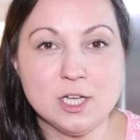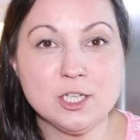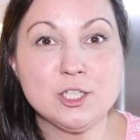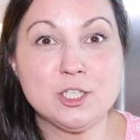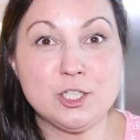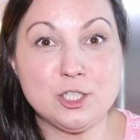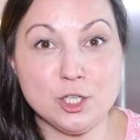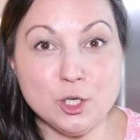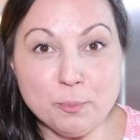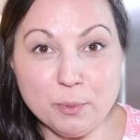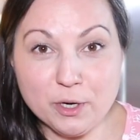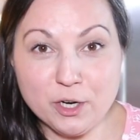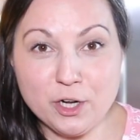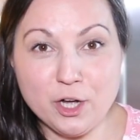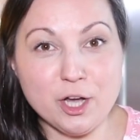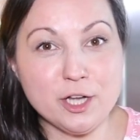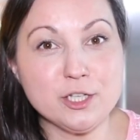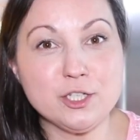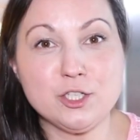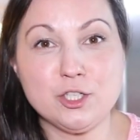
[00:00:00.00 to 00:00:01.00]
Super
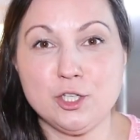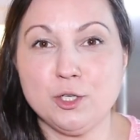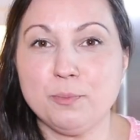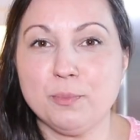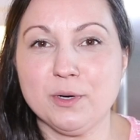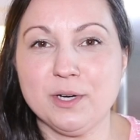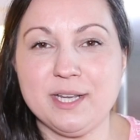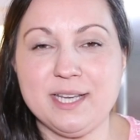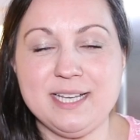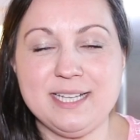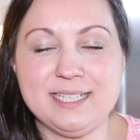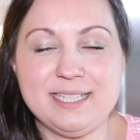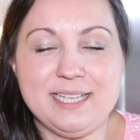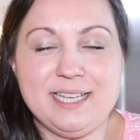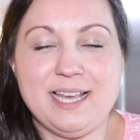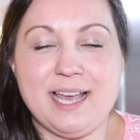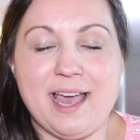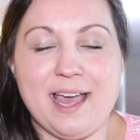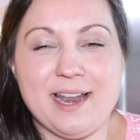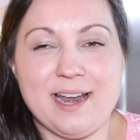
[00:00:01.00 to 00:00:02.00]
good, super
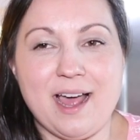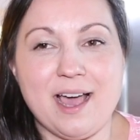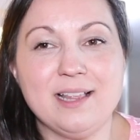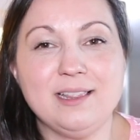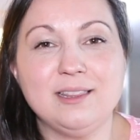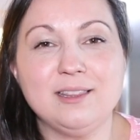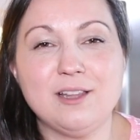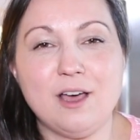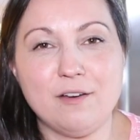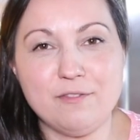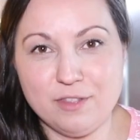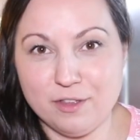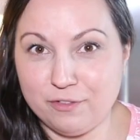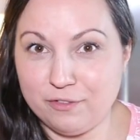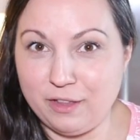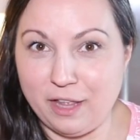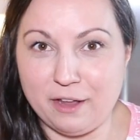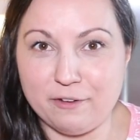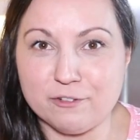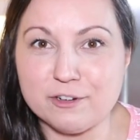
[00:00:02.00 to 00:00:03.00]
easy, and I love the
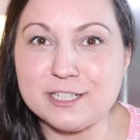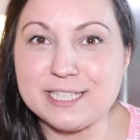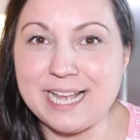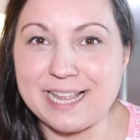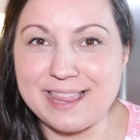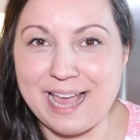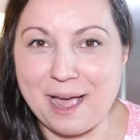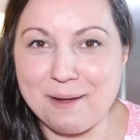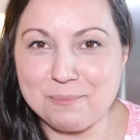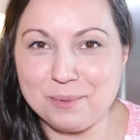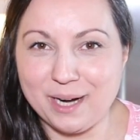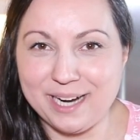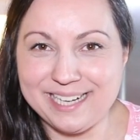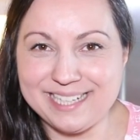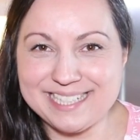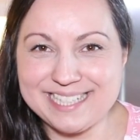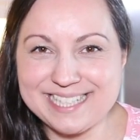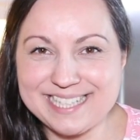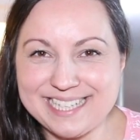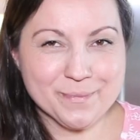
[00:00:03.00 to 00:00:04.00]
flavors that
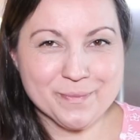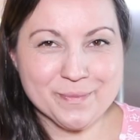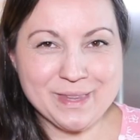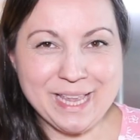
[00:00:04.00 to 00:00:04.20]
brings.